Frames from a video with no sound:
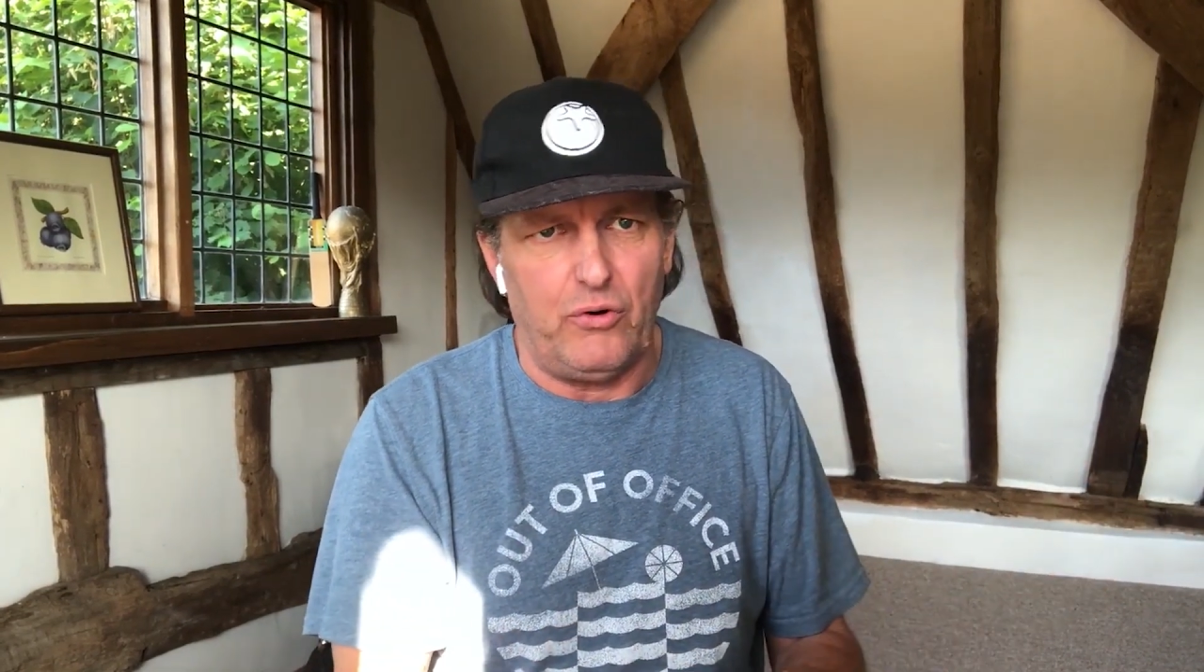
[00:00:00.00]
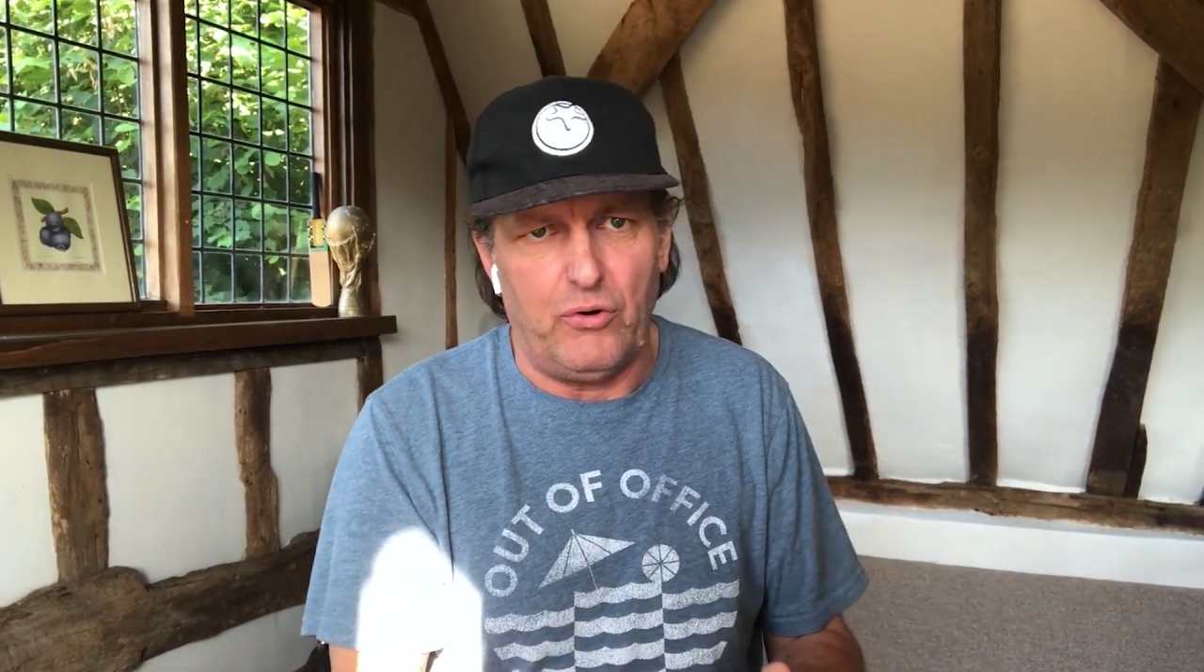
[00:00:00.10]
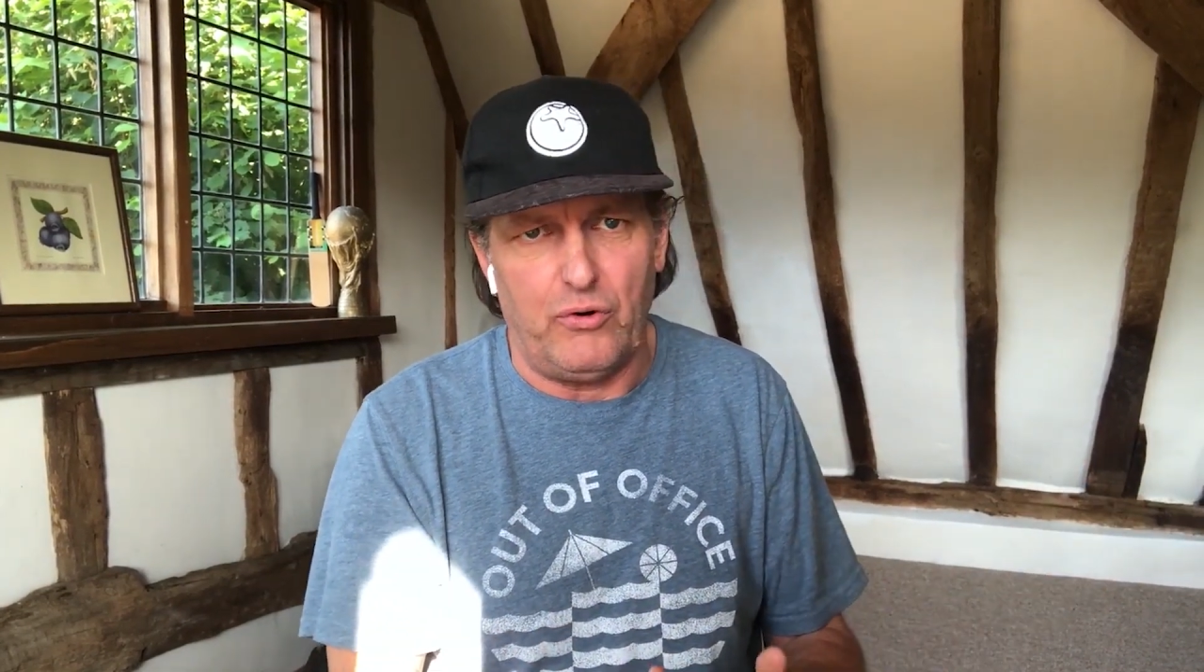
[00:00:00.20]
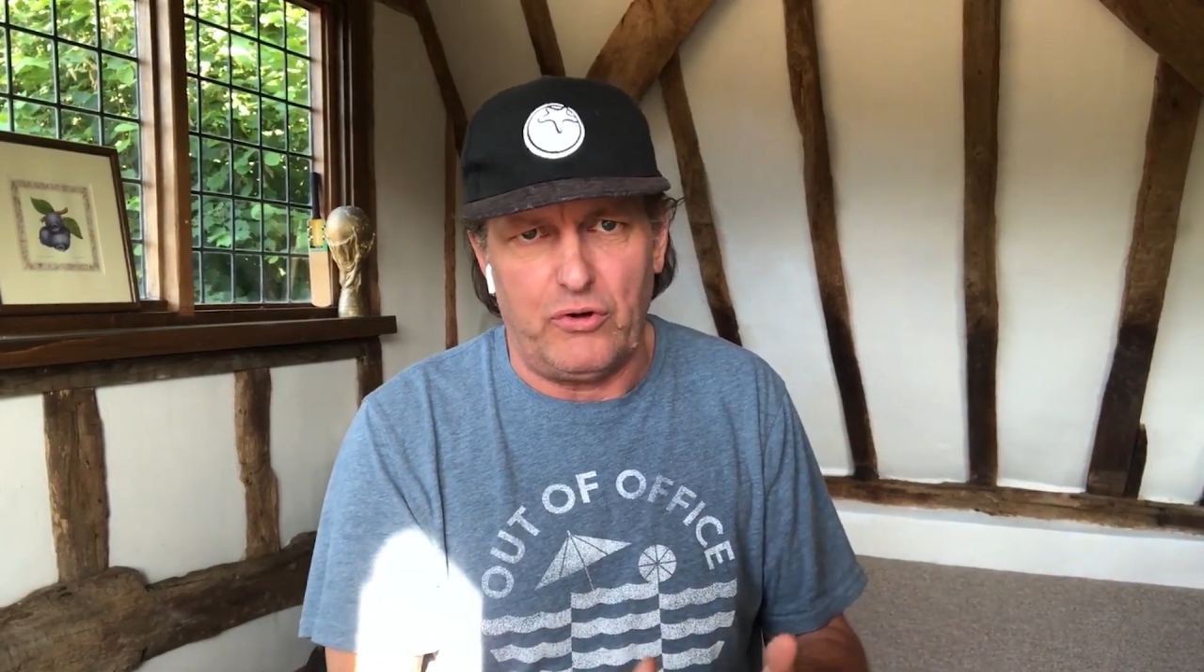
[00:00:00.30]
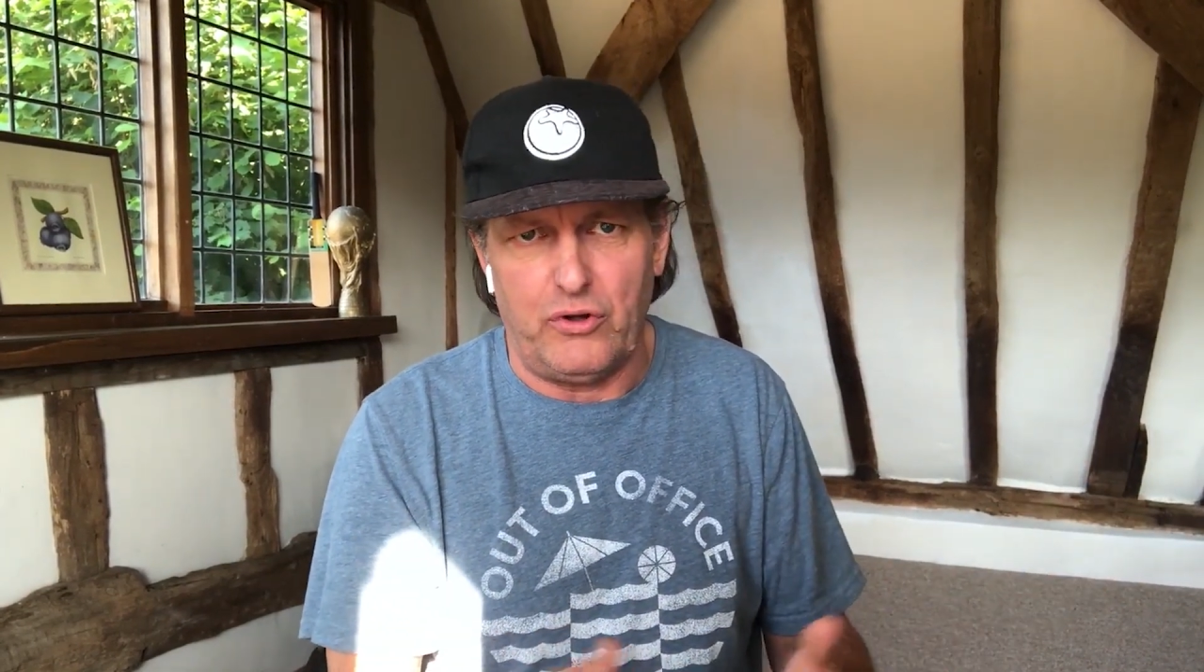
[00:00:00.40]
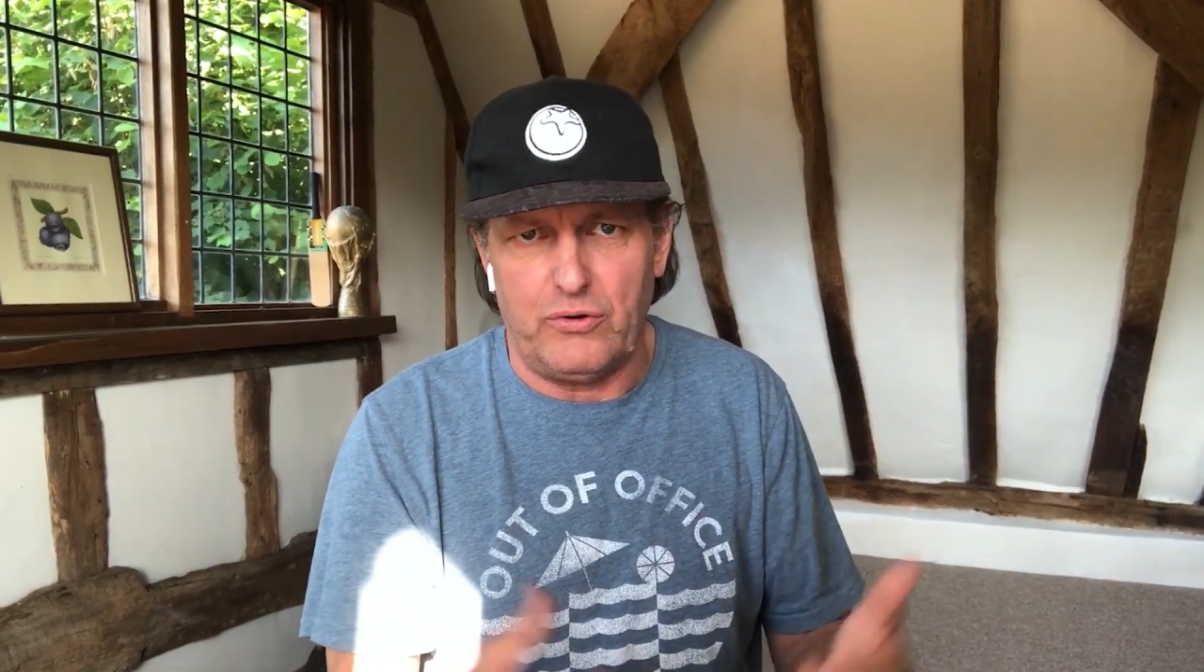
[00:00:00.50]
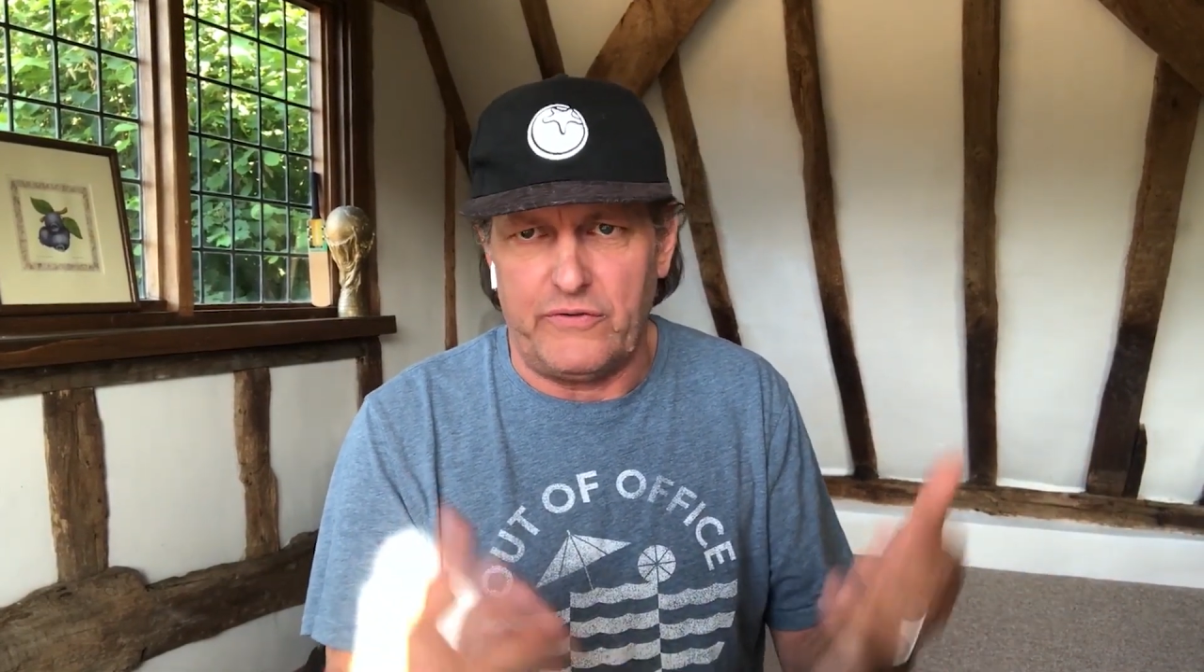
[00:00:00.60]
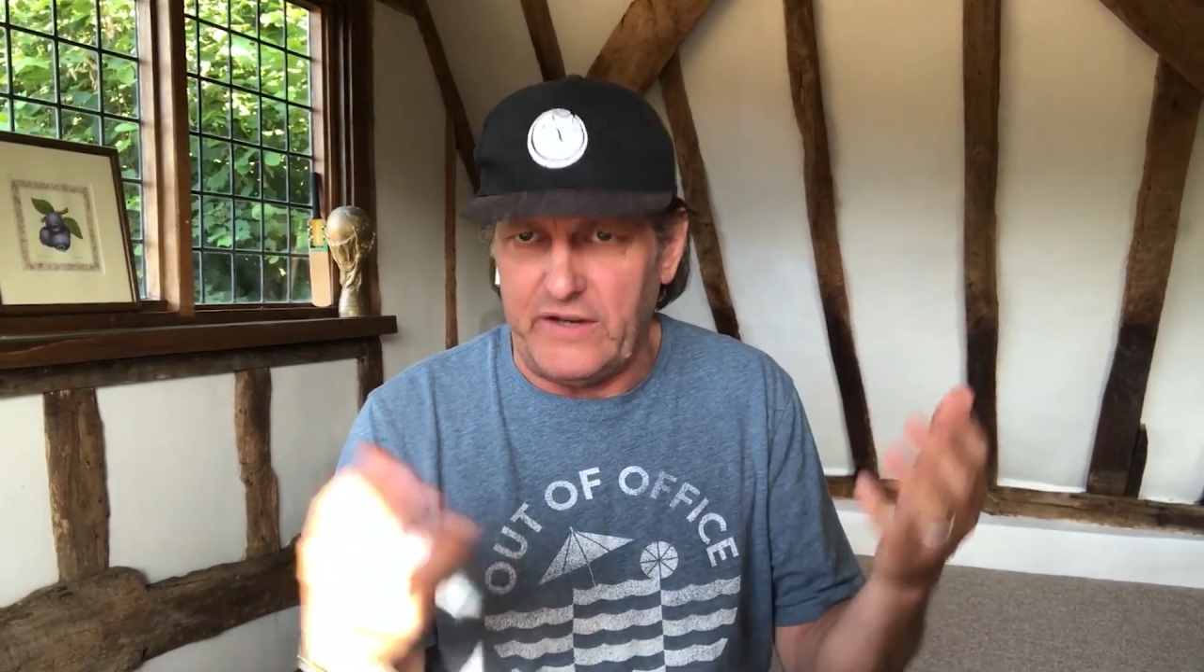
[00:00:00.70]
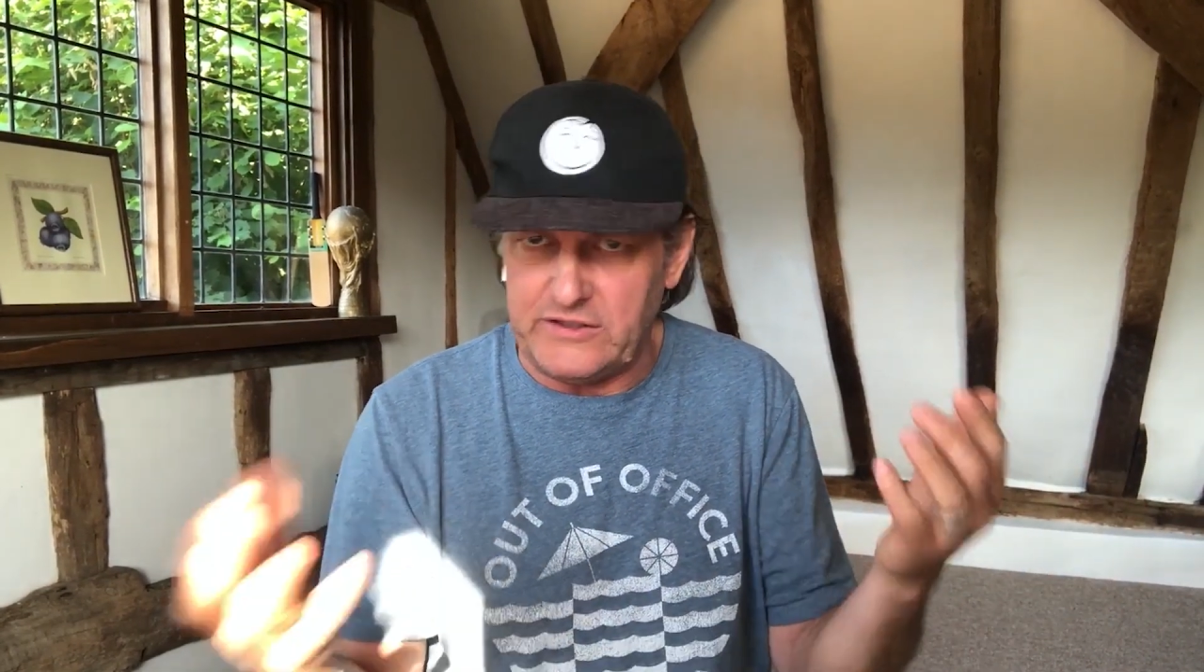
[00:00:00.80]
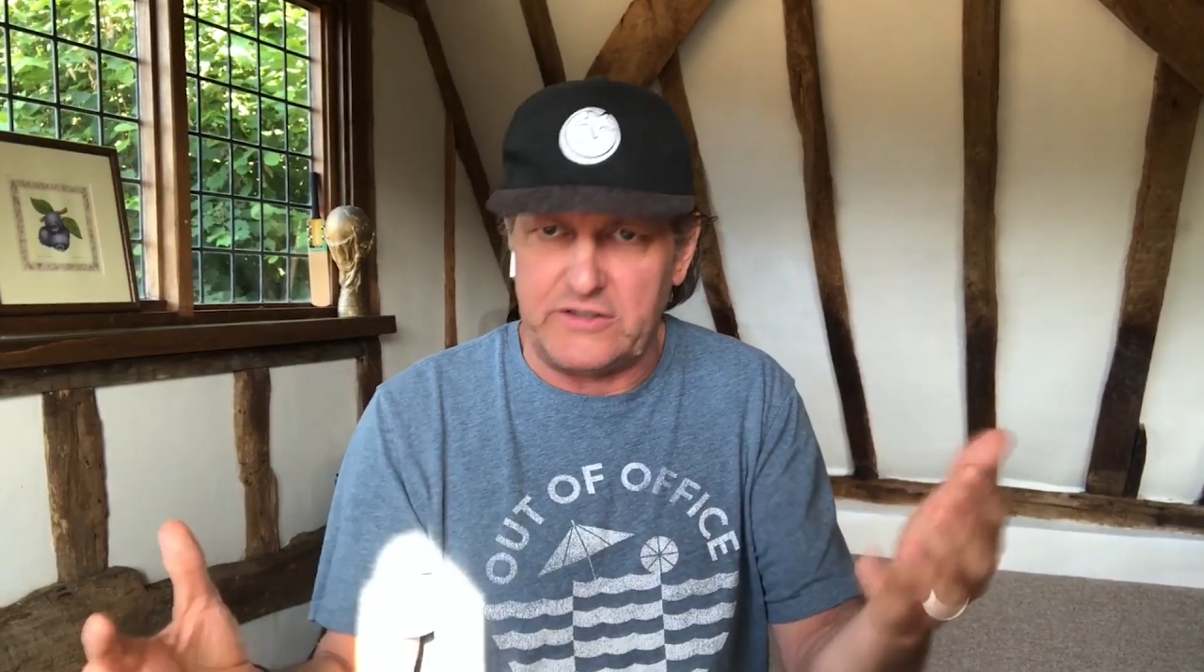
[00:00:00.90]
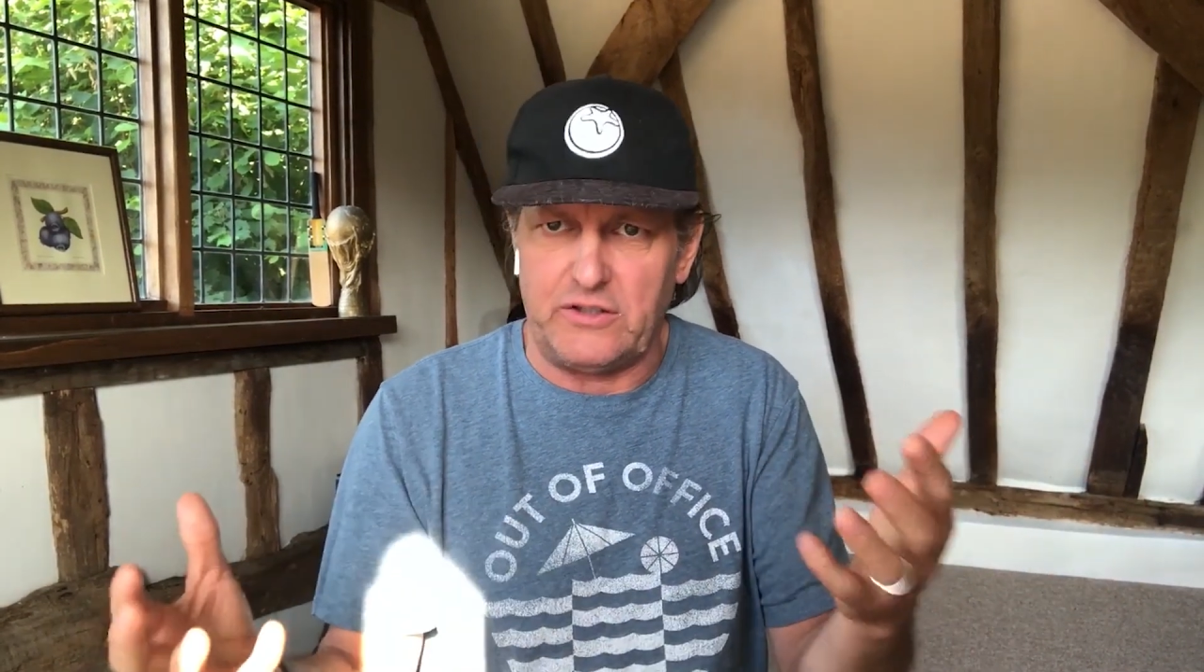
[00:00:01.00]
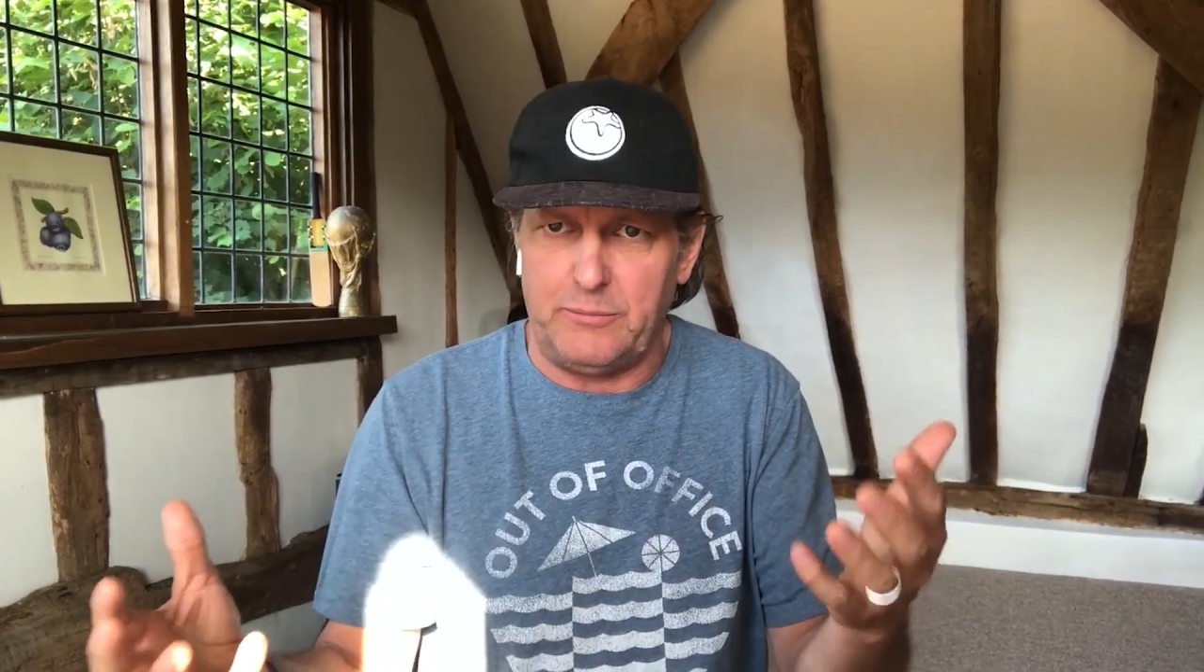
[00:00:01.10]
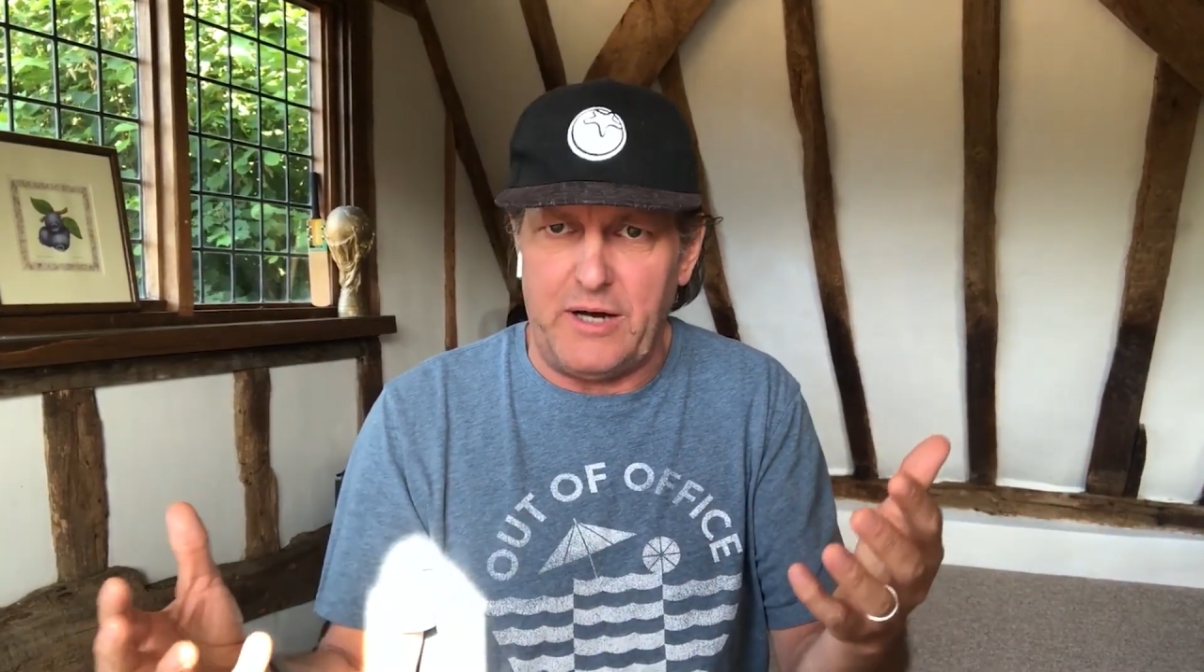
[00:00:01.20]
or your digital